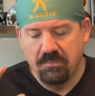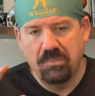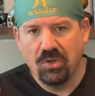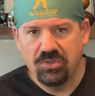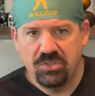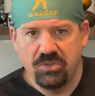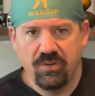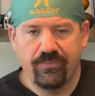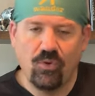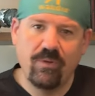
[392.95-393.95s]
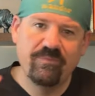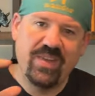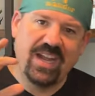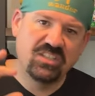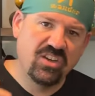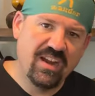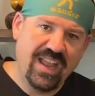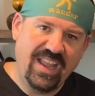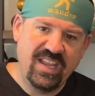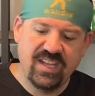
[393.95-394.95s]
both due to form factor
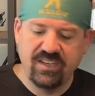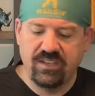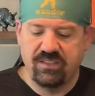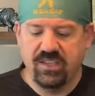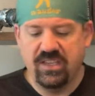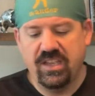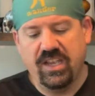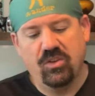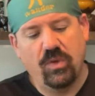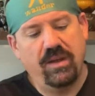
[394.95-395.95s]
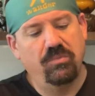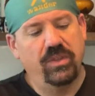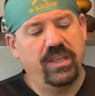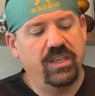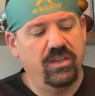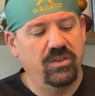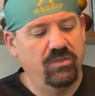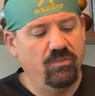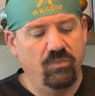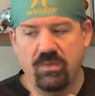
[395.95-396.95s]
and the incredibly
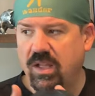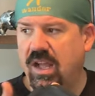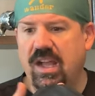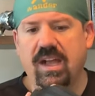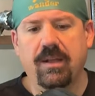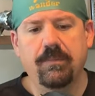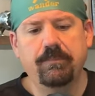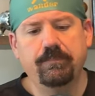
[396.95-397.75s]
uh,